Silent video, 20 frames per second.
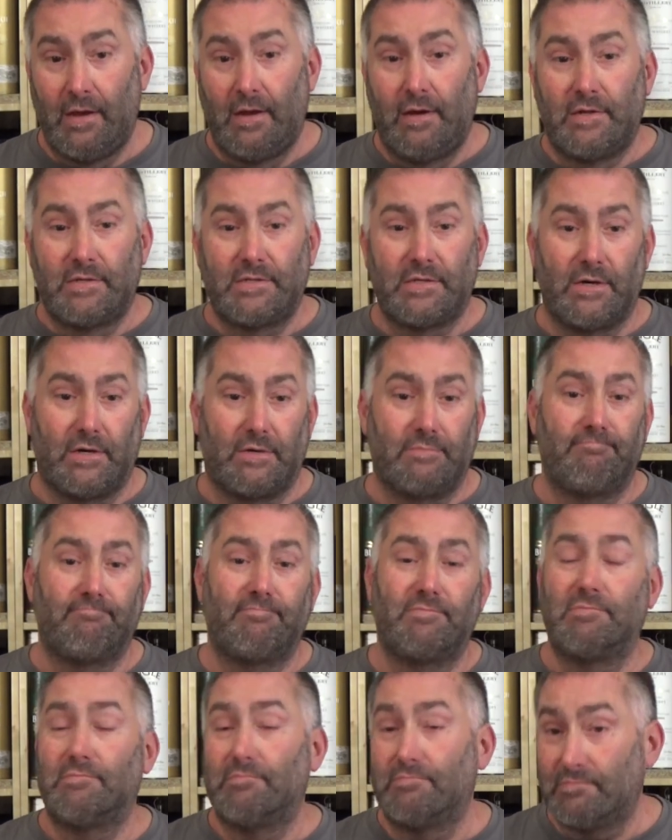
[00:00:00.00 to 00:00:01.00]
So,
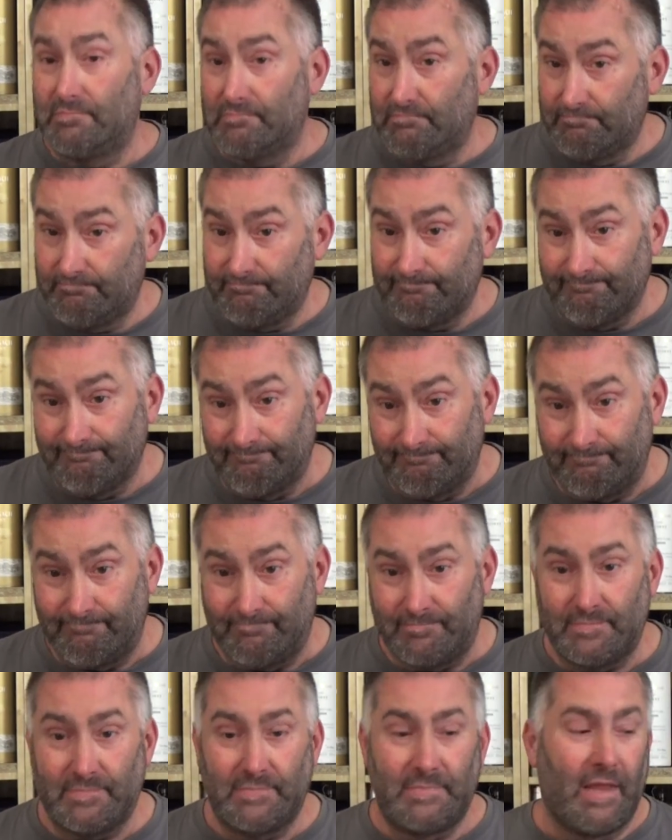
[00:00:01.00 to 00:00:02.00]
mm.
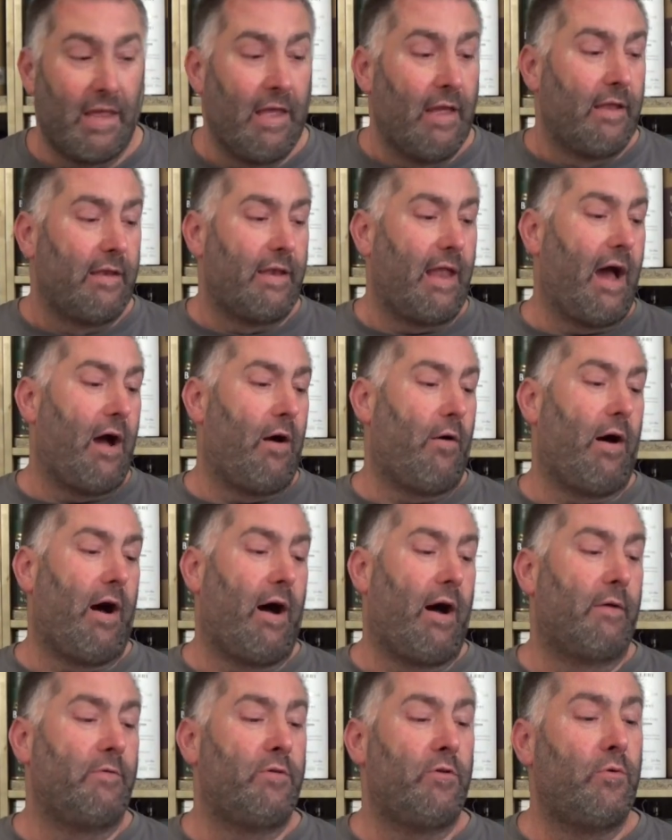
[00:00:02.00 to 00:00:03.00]
now
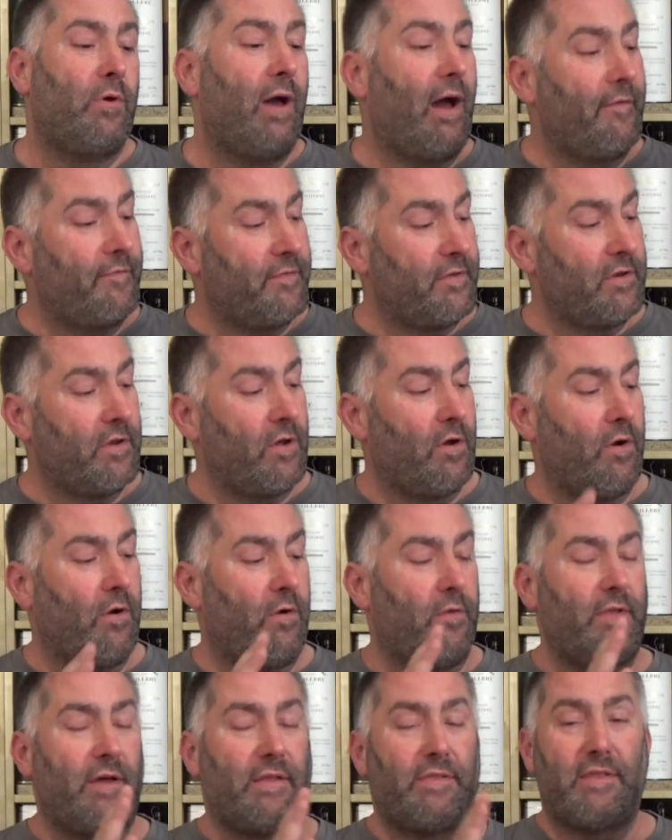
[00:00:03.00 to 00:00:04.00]
uh, you have to know
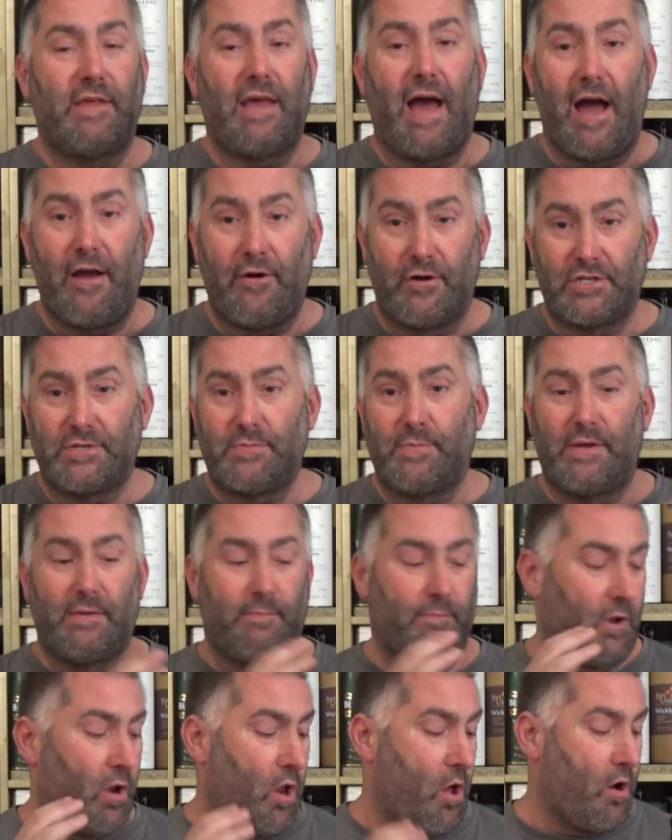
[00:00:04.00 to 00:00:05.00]
that the Irishman
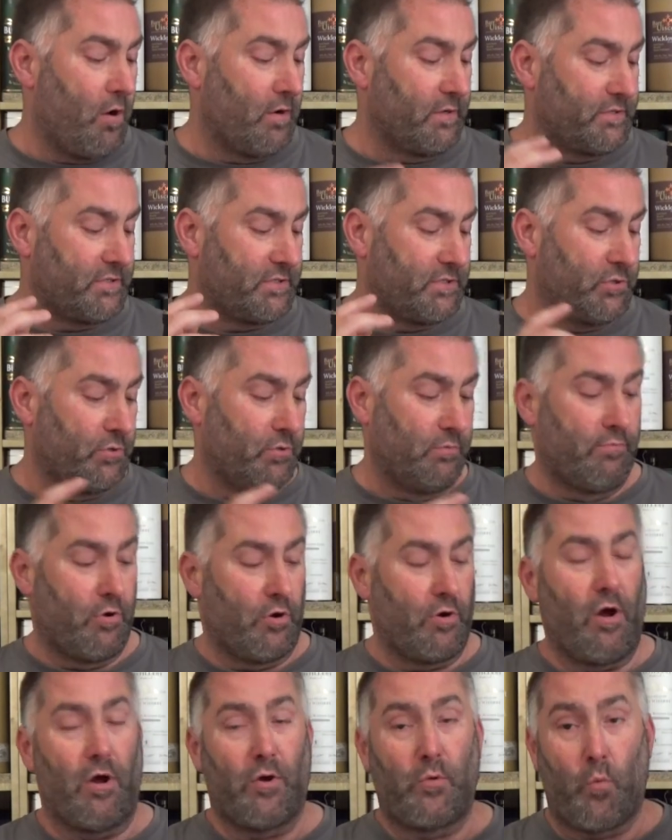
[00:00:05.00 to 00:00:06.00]
belongs to
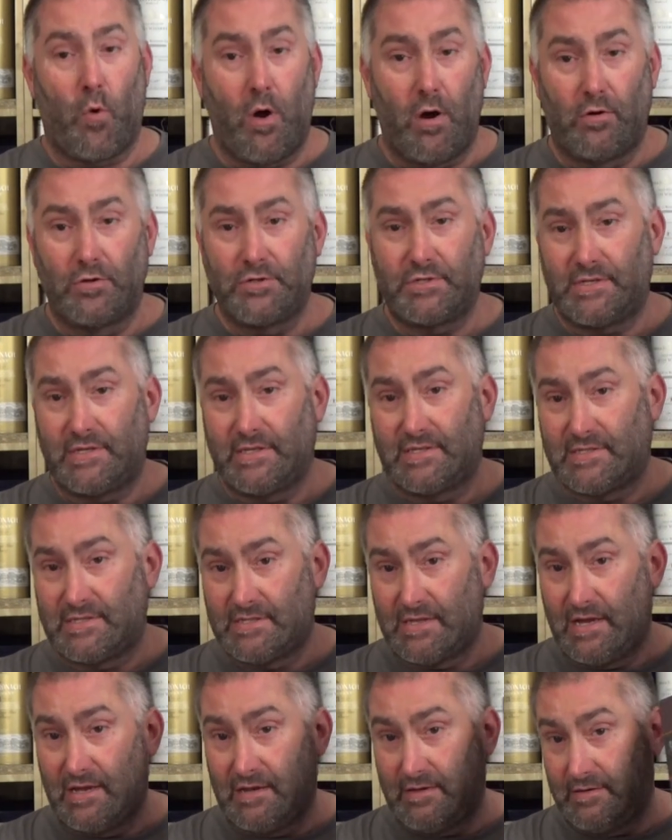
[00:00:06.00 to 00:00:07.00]
Bernard Walsh. His
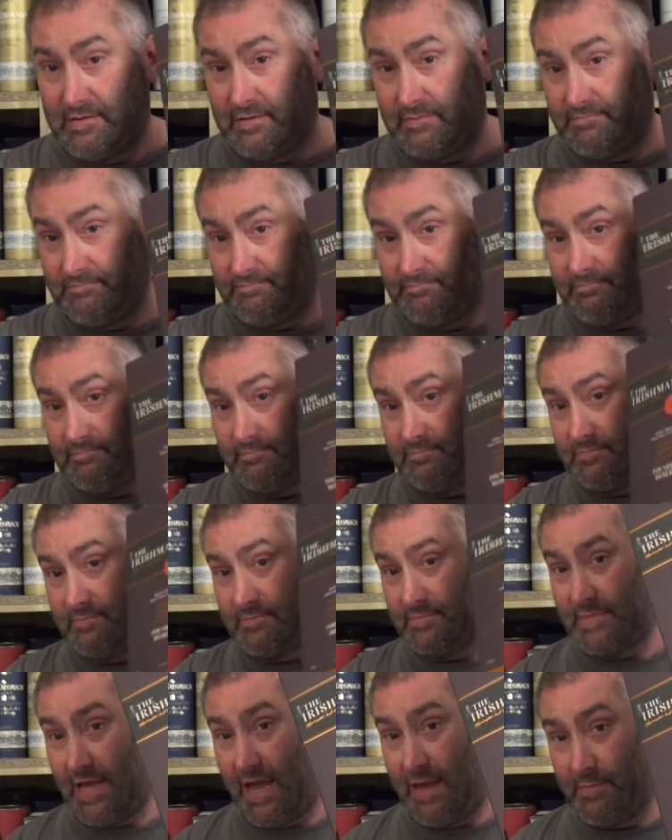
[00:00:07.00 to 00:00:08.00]
uh,
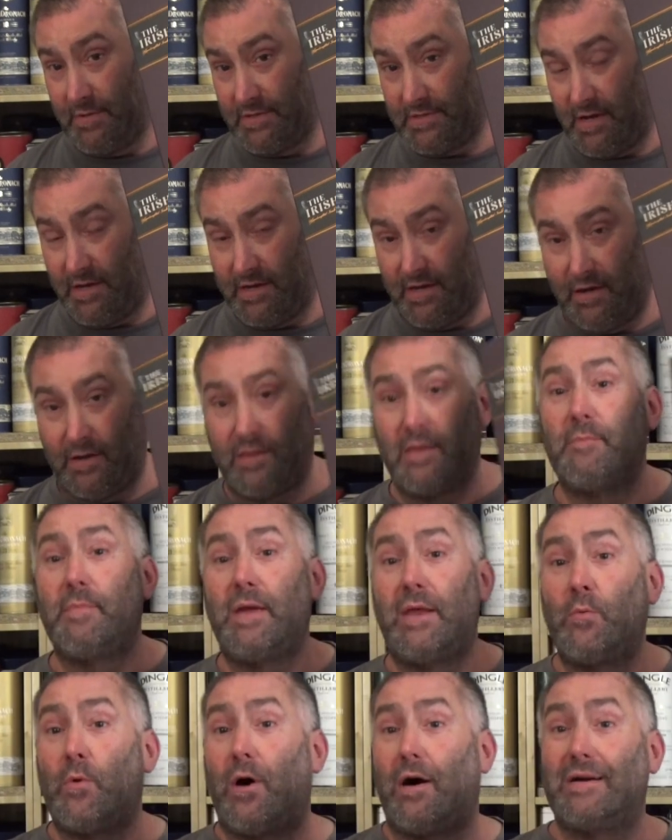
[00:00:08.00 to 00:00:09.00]
name is on here. In the
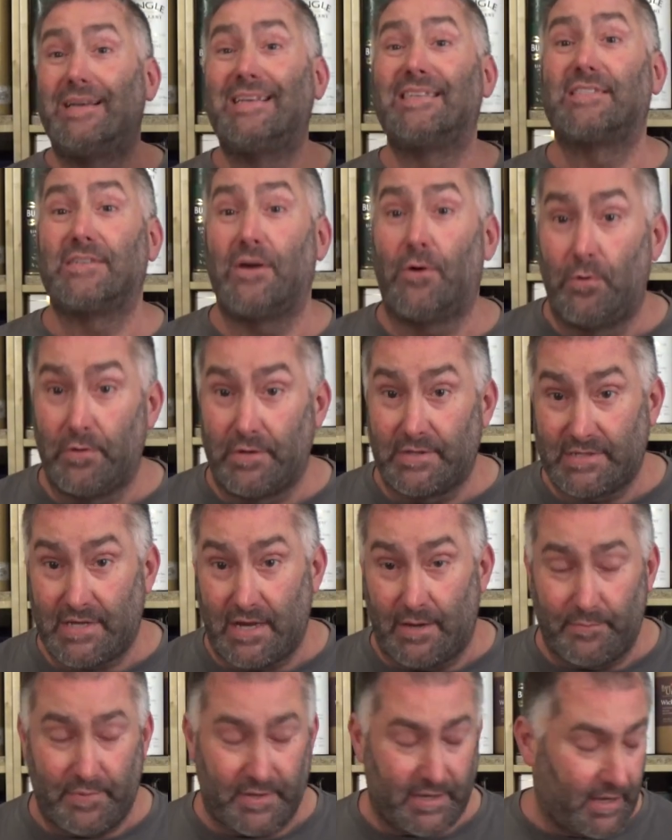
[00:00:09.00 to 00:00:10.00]
meanwhile, he sold his
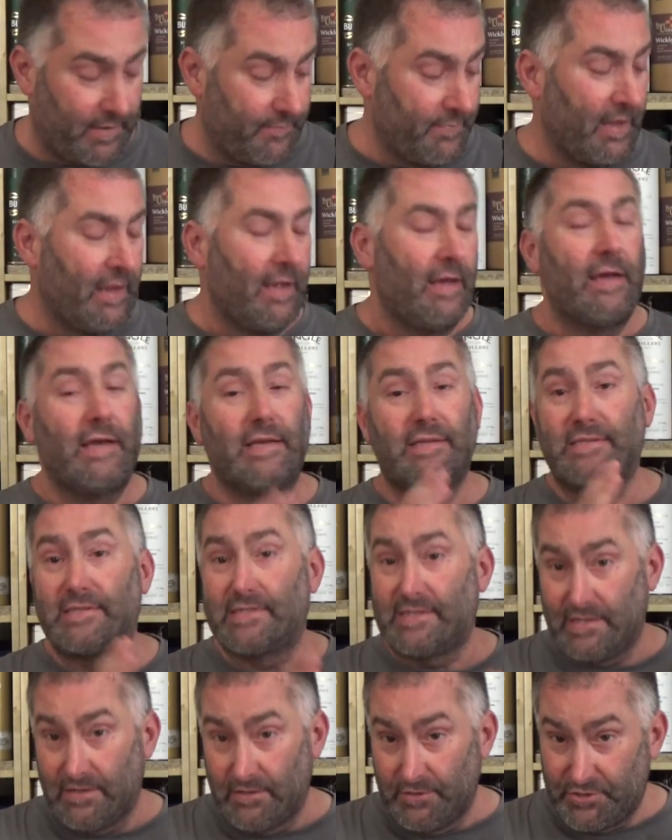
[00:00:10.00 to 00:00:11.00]
company. He's
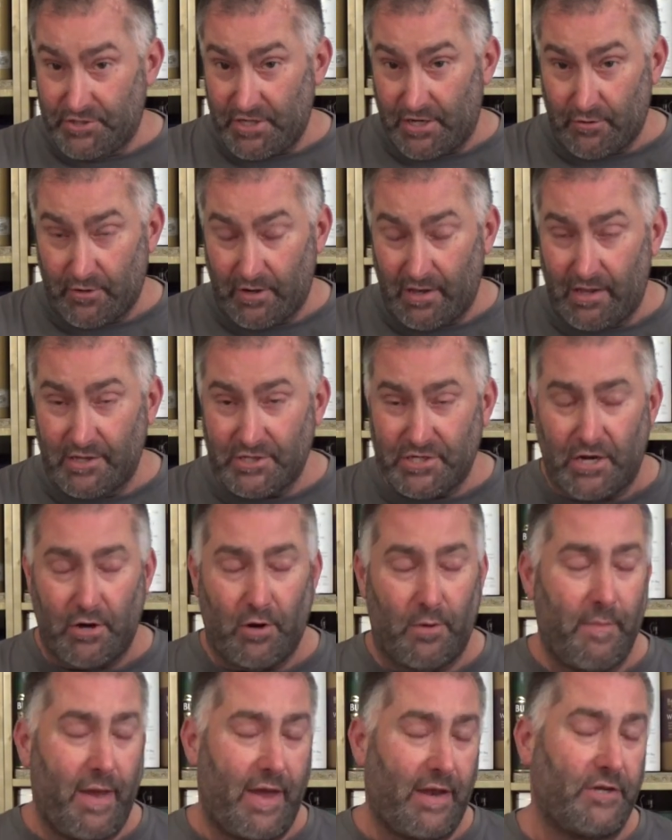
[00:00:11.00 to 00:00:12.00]
still general, general
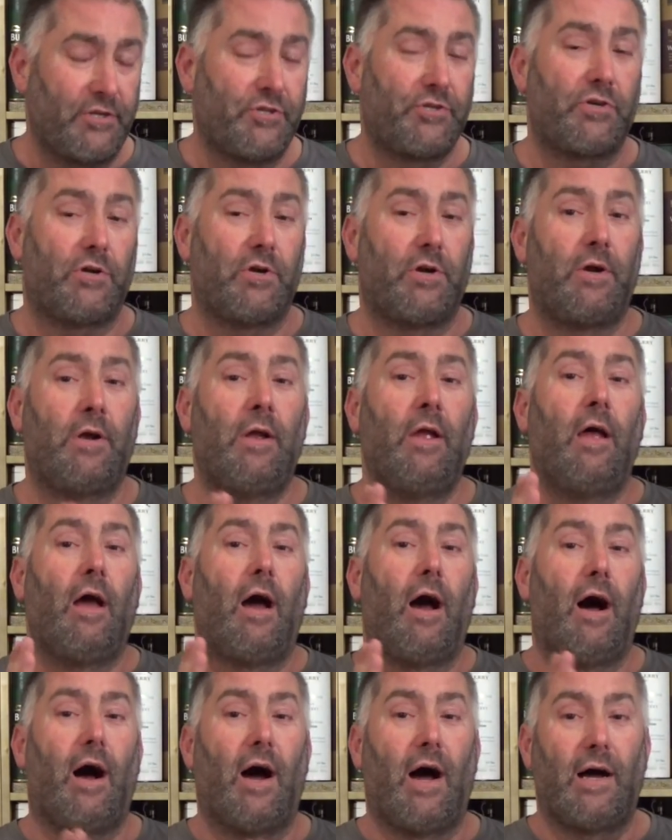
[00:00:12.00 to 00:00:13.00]
manager.
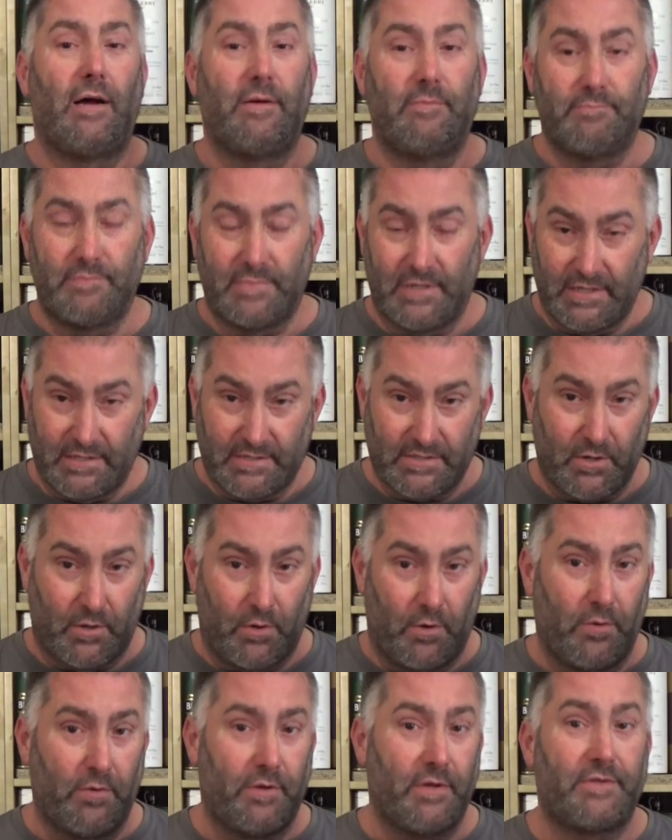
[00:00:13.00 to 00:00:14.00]
Um, he
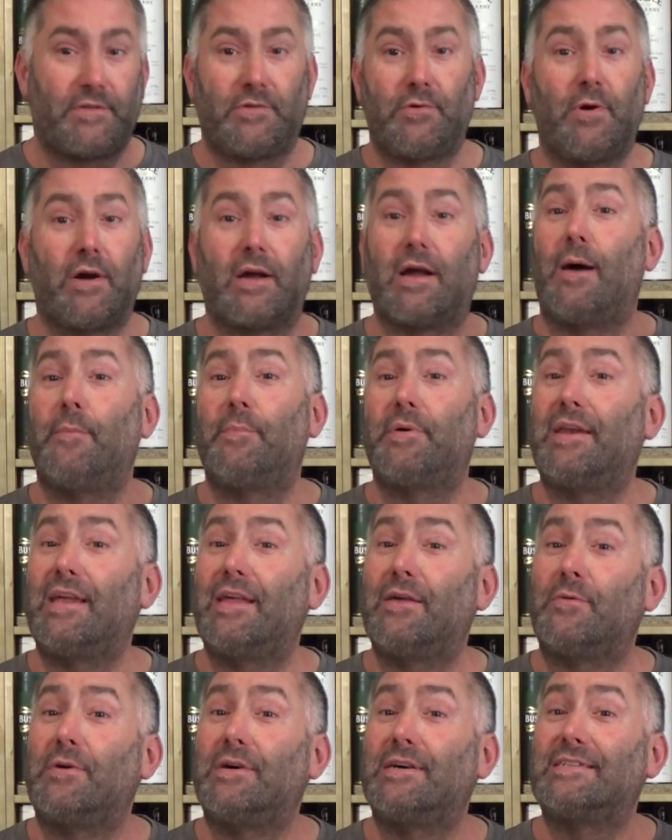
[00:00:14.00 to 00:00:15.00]
sold it to a company
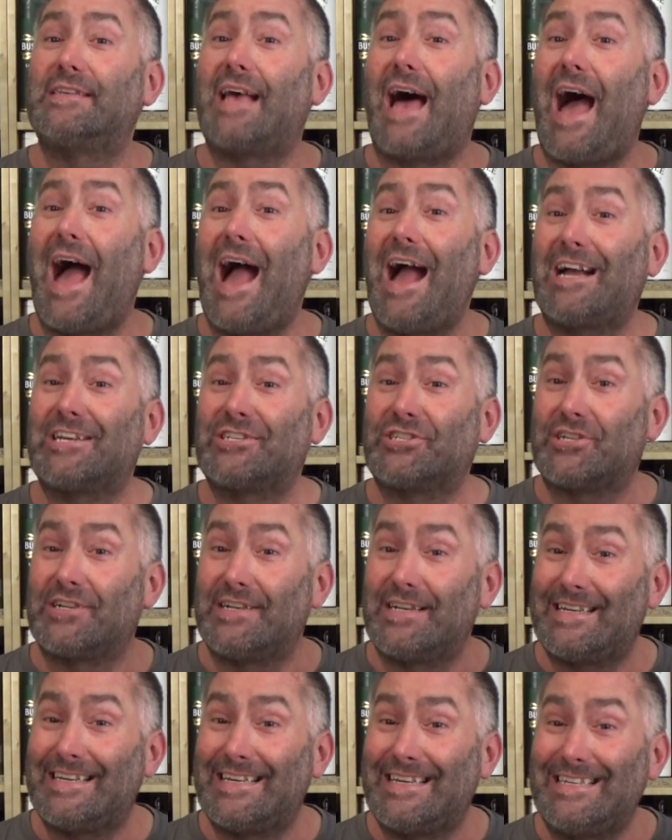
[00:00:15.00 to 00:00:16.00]
that was
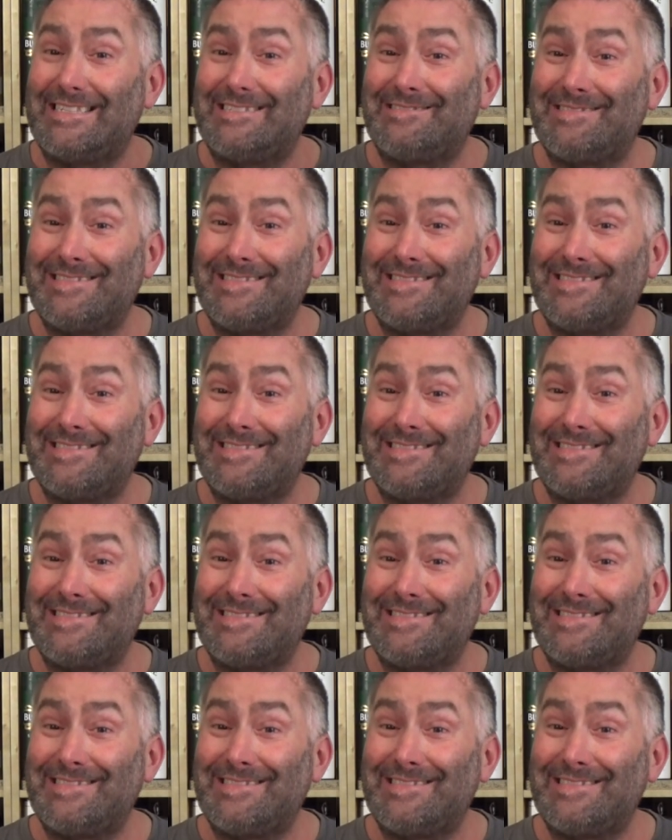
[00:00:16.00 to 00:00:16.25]
actually